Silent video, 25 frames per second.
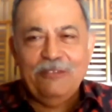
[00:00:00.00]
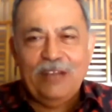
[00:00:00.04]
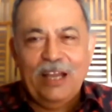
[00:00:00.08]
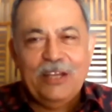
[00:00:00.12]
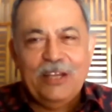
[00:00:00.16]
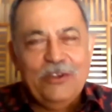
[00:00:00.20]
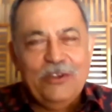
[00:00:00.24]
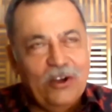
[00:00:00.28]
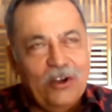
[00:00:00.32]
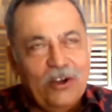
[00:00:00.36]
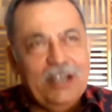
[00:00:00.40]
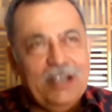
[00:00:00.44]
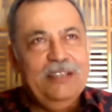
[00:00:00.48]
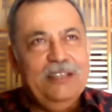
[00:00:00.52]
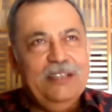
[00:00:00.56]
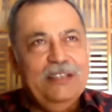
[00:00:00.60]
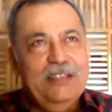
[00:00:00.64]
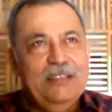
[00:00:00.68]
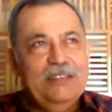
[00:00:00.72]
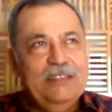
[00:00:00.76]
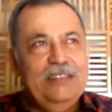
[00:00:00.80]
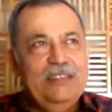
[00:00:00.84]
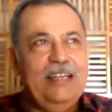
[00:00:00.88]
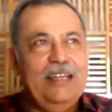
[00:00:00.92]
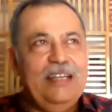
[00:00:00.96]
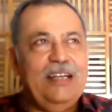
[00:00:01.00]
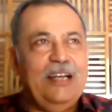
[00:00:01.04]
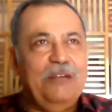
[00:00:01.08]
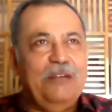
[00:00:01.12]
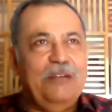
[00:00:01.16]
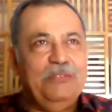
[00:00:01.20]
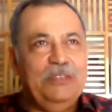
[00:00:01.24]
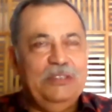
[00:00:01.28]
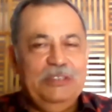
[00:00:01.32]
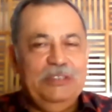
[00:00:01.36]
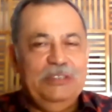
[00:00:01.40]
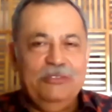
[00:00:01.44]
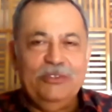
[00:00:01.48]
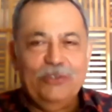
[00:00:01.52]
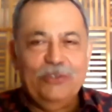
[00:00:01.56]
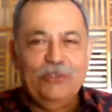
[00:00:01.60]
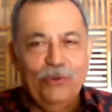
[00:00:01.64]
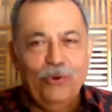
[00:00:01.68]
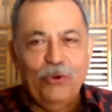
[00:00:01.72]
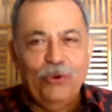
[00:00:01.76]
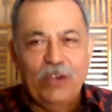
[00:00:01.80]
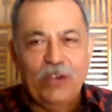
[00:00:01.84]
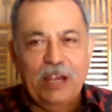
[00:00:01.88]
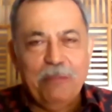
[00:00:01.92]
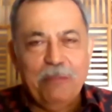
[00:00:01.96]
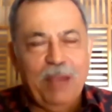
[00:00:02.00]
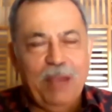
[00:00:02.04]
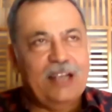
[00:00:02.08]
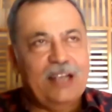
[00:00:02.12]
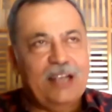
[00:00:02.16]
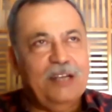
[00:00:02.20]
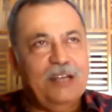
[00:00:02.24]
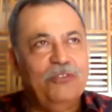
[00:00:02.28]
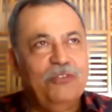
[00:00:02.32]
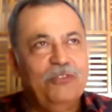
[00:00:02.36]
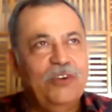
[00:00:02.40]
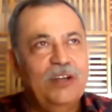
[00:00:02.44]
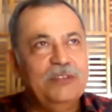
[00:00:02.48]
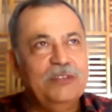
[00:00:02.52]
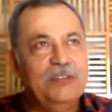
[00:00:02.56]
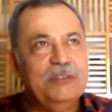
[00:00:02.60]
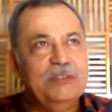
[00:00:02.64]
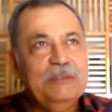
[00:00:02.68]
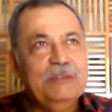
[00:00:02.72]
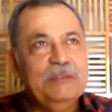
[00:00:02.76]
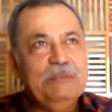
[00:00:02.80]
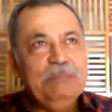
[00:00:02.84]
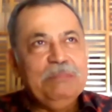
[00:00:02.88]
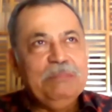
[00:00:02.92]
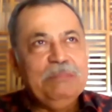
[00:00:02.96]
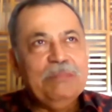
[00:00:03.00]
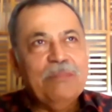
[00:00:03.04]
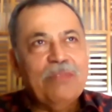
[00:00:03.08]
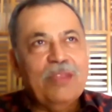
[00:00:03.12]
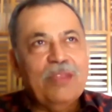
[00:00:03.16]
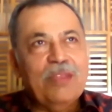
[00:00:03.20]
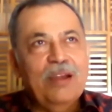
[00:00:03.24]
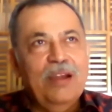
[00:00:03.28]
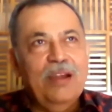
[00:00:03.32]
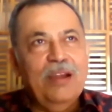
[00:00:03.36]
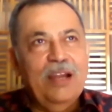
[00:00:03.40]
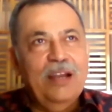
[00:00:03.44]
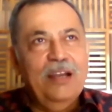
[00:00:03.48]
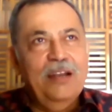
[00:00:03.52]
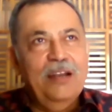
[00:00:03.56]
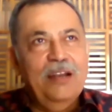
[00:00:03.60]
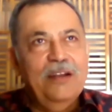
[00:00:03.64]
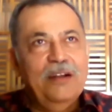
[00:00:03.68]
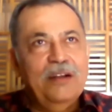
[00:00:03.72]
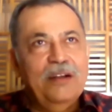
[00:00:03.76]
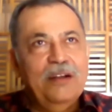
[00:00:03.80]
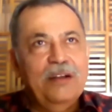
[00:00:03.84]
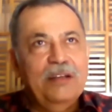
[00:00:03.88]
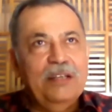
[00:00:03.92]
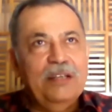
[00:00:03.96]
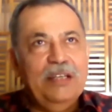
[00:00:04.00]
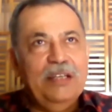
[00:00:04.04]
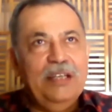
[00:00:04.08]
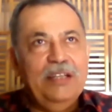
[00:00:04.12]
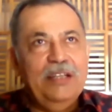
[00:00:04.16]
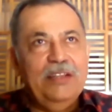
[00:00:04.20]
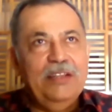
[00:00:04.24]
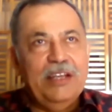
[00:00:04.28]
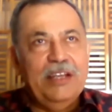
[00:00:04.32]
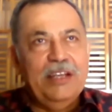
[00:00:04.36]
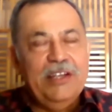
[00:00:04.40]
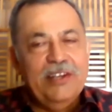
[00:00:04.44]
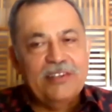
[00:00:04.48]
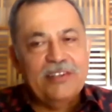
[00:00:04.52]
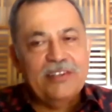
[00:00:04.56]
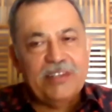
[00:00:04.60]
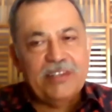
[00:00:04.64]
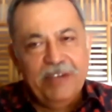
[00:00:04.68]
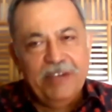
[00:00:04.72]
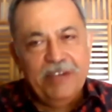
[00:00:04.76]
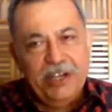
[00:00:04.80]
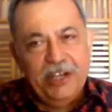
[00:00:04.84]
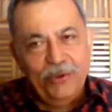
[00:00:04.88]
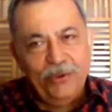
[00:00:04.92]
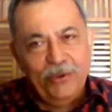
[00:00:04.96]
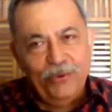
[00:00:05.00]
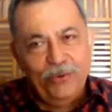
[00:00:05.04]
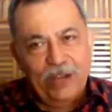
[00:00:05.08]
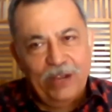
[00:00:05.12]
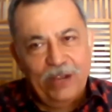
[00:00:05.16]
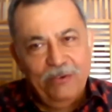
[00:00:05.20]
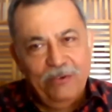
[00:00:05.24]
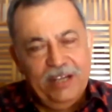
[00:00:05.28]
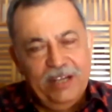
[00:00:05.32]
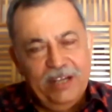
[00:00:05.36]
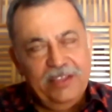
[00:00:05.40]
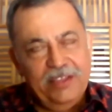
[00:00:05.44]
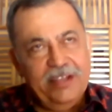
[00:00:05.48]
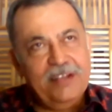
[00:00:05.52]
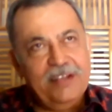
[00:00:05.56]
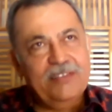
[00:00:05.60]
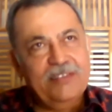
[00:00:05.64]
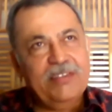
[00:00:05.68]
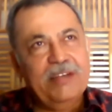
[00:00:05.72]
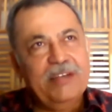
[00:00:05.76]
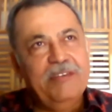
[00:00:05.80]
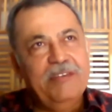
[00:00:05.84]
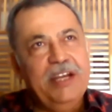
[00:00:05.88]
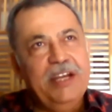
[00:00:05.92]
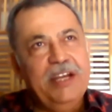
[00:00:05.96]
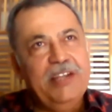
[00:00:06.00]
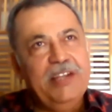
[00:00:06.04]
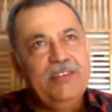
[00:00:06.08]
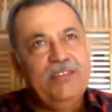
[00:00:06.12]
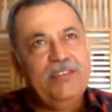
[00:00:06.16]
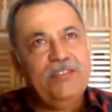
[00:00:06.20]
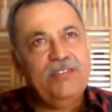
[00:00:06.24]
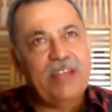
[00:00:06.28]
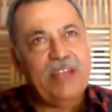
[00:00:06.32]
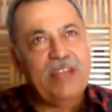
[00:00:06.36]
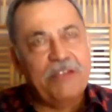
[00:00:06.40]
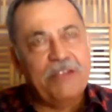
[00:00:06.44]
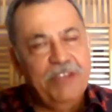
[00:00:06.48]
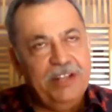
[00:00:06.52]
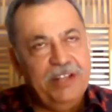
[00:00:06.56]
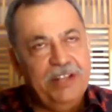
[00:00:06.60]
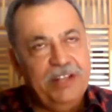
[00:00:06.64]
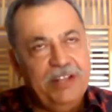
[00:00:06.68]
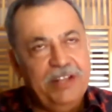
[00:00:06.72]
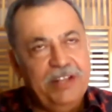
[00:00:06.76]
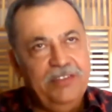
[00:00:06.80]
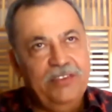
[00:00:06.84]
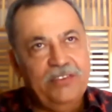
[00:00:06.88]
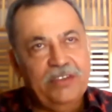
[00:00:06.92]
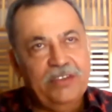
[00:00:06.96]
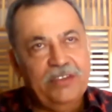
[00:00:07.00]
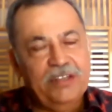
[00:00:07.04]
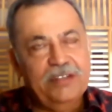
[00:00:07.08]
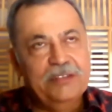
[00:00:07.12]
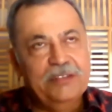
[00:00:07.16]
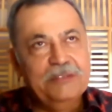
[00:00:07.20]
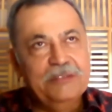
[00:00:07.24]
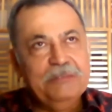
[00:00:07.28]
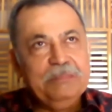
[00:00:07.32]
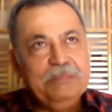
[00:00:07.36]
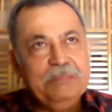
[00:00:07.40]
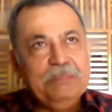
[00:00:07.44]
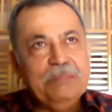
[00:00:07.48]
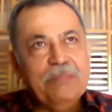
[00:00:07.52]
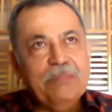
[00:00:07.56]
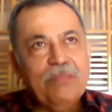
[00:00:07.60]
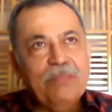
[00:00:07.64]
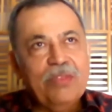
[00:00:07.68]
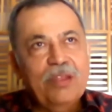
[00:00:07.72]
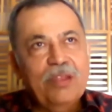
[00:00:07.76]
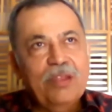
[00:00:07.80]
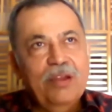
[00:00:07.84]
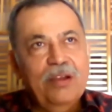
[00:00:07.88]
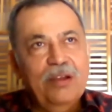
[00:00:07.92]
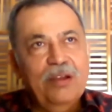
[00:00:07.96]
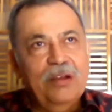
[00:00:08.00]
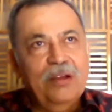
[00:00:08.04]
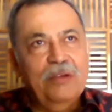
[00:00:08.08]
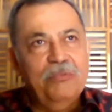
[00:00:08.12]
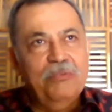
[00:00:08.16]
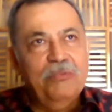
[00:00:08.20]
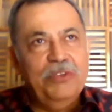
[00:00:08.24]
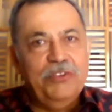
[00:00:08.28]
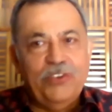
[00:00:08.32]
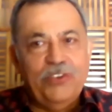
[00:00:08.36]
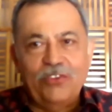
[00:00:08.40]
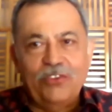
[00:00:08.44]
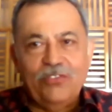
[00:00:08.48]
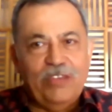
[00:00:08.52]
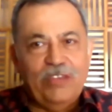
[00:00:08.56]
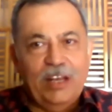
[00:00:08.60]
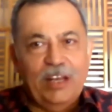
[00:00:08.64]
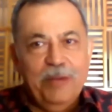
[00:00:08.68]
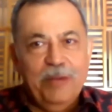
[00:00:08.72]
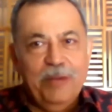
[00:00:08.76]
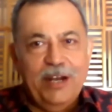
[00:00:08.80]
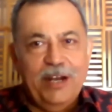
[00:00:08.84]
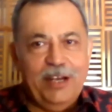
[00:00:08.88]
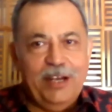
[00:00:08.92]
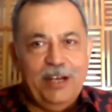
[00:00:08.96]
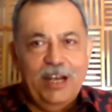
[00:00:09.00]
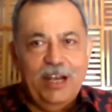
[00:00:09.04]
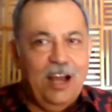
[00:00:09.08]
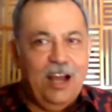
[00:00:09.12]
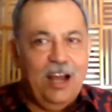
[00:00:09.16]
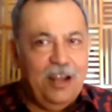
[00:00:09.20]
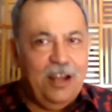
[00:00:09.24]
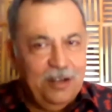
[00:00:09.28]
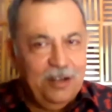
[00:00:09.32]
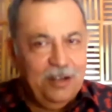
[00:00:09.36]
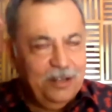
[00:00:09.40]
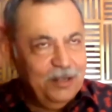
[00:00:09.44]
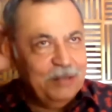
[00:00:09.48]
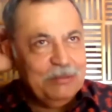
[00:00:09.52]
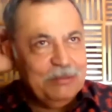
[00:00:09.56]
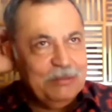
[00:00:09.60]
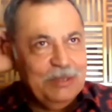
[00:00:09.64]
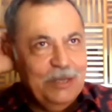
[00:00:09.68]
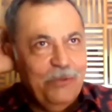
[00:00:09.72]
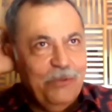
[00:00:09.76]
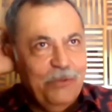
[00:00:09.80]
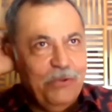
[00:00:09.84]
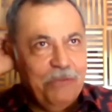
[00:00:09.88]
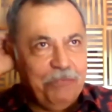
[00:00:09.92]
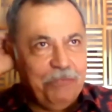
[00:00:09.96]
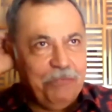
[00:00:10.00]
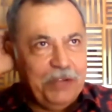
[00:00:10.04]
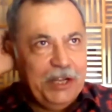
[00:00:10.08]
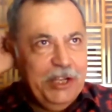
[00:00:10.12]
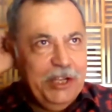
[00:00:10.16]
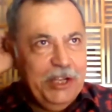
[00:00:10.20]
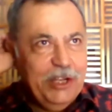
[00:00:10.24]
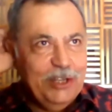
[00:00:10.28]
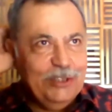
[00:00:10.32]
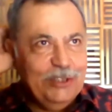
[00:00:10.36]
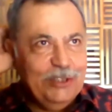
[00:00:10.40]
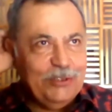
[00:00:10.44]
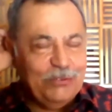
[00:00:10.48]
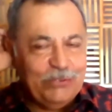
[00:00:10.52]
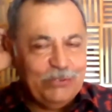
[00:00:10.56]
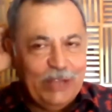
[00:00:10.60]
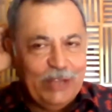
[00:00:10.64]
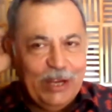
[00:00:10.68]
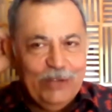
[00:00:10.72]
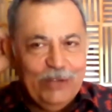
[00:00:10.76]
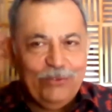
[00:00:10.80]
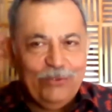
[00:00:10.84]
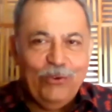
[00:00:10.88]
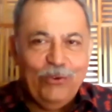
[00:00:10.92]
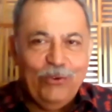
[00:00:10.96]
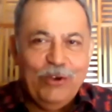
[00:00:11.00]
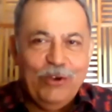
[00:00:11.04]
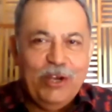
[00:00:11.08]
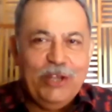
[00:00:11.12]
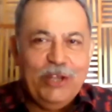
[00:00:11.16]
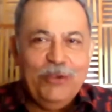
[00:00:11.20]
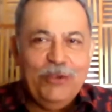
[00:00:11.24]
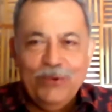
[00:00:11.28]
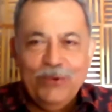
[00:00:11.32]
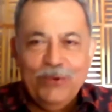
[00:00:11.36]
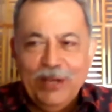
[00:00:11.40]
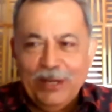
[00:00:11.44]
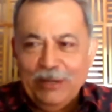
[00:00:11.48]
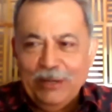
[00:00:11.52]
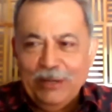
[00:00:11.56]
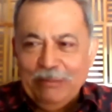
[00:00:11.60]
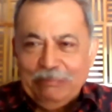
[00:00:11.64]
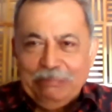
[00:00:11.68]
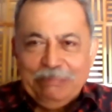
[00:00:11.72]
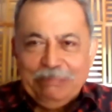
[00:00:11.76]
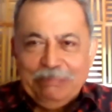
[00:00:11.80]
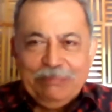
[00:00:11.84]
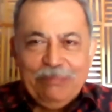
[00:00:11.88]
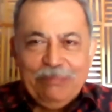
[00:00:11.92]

I got in, thereafter, there was no looking back, of course. And in the year 72, I went there, 77, sir. We just celebrated our 50 years of Sanyo School reunion.